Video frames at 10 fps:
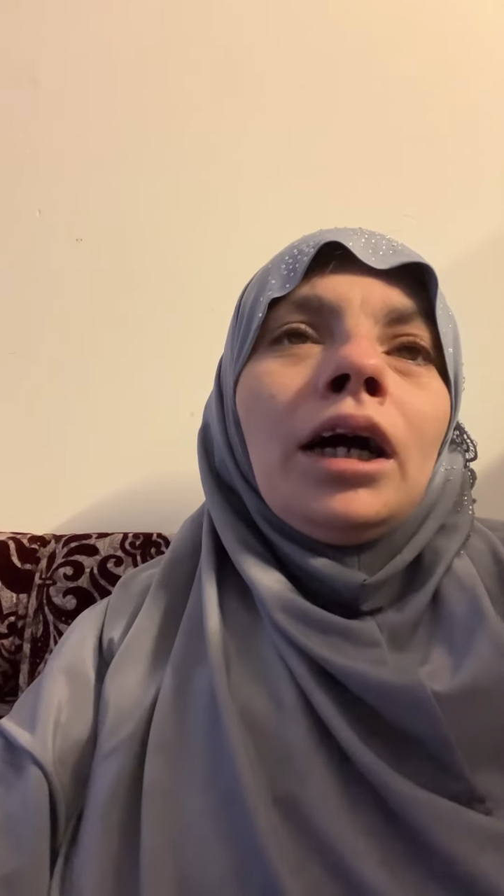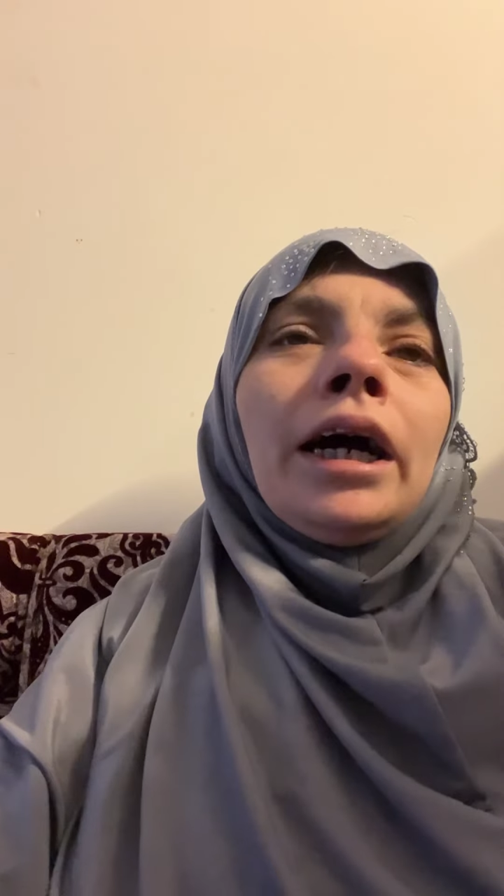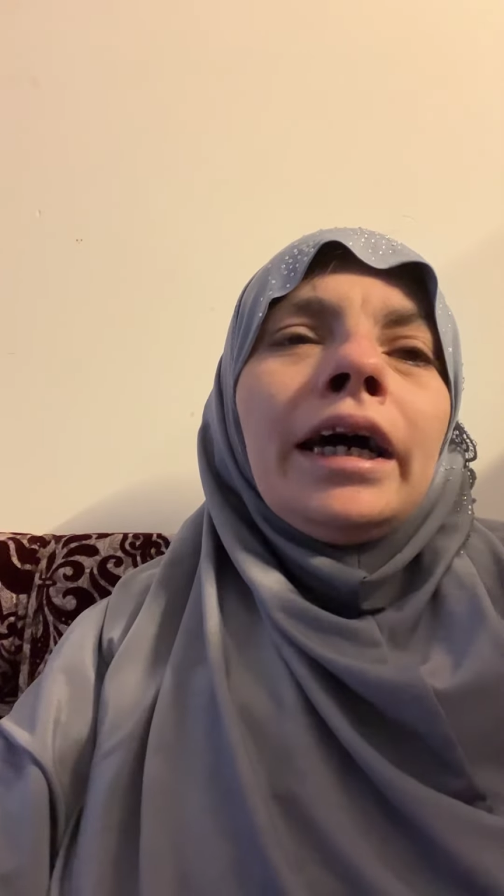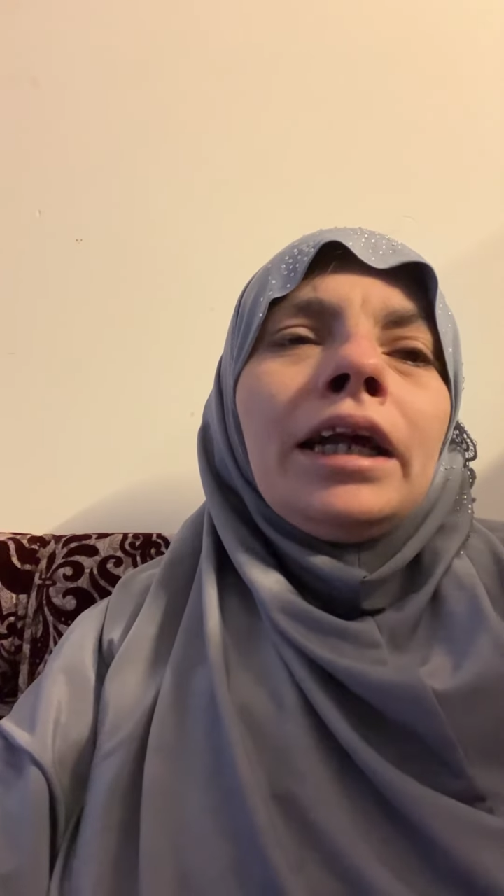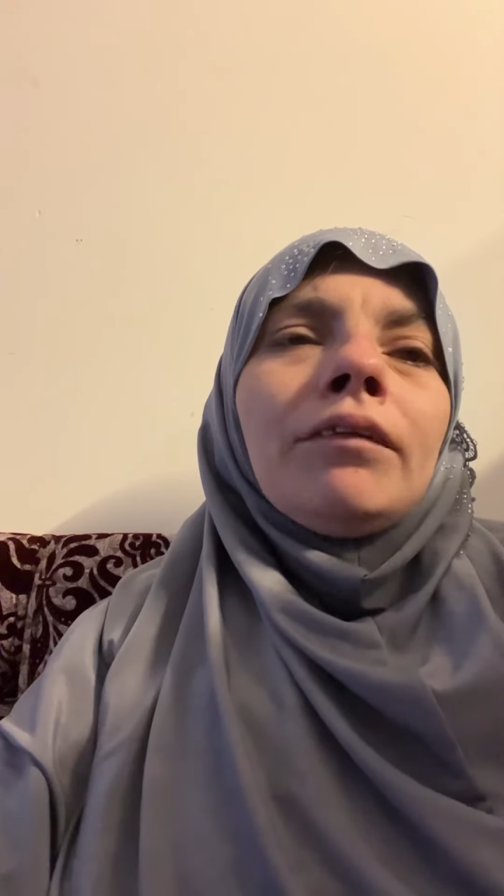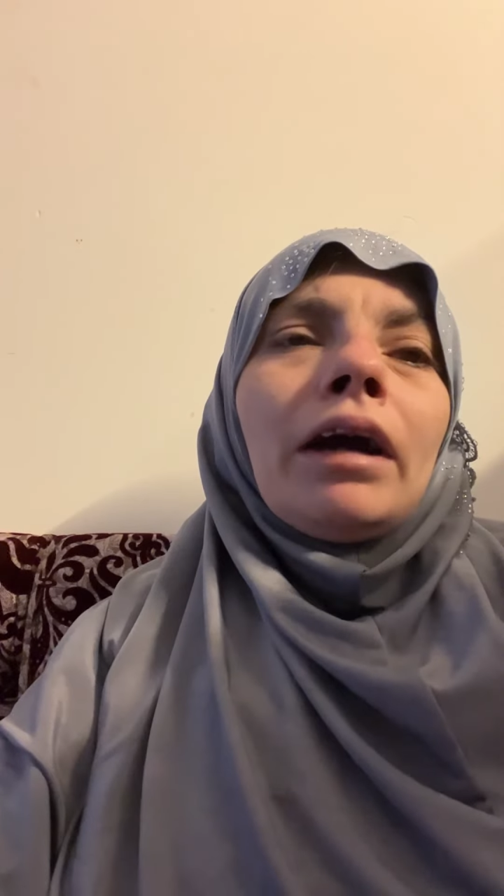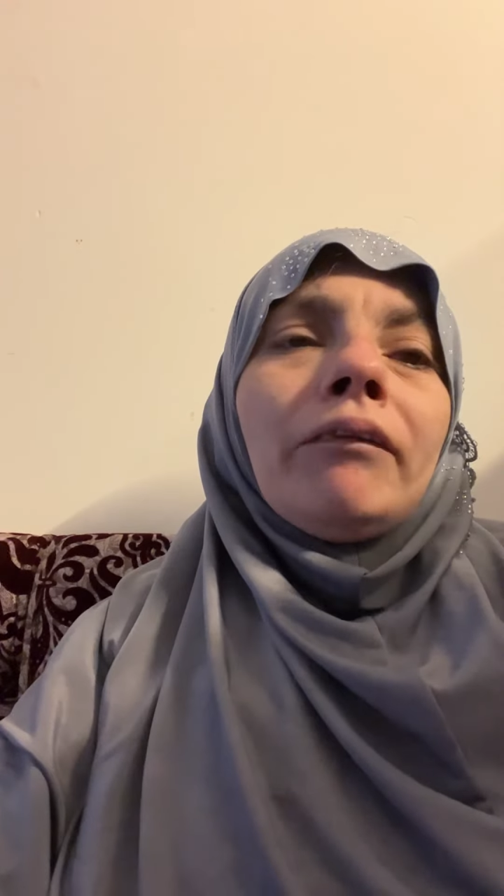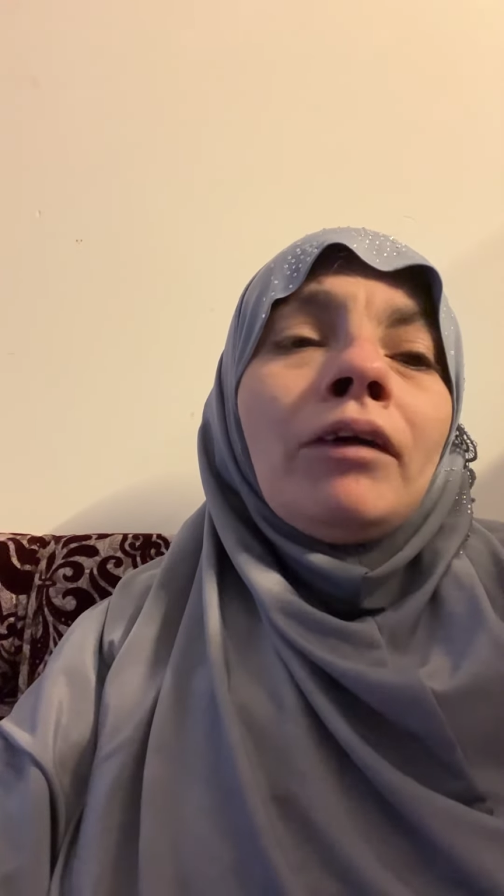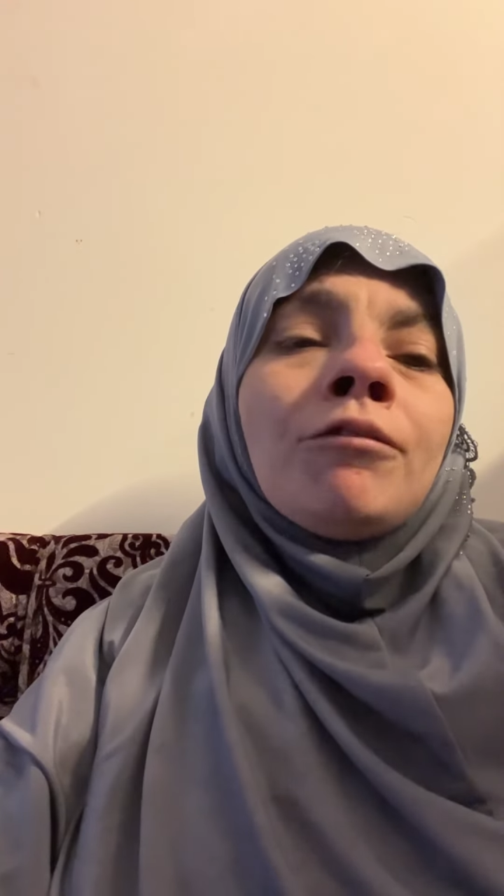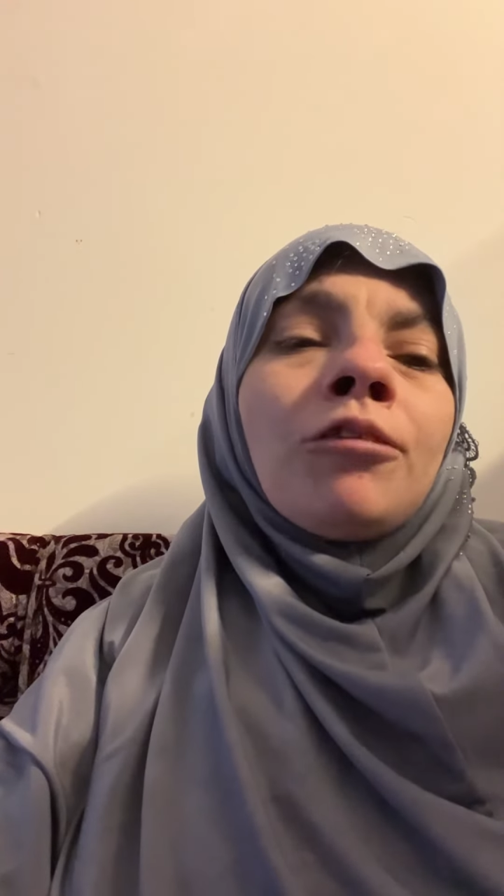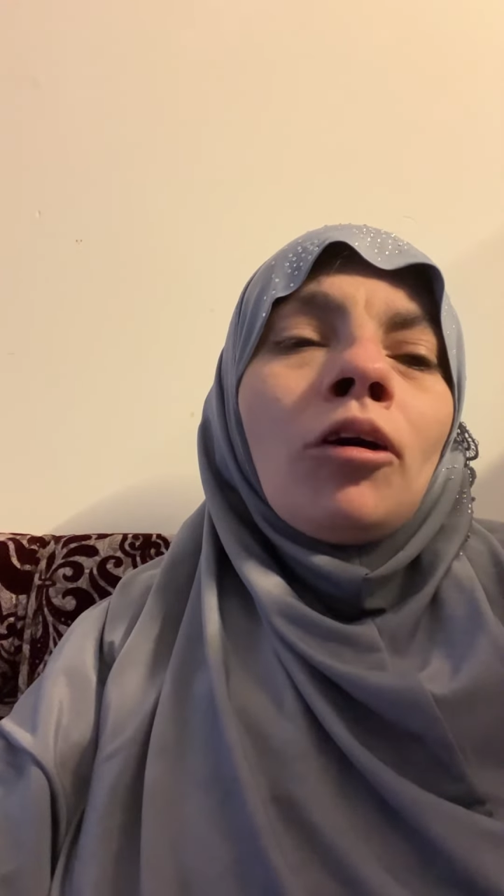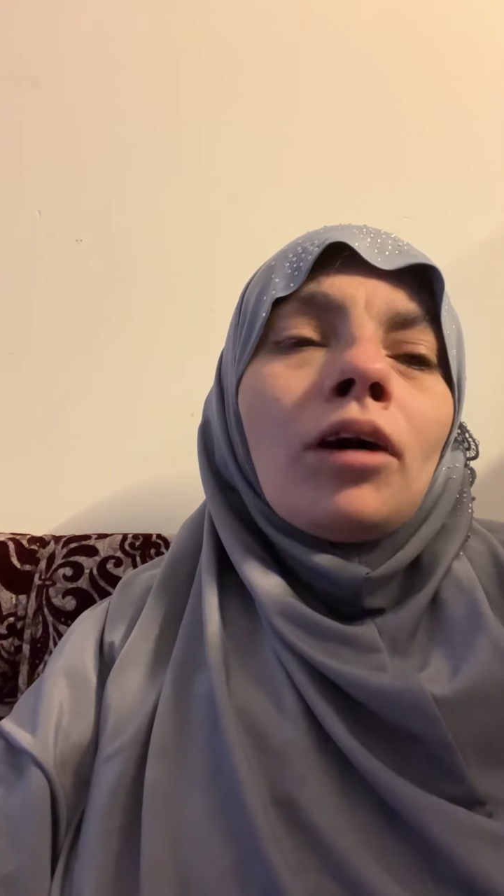Anyway, before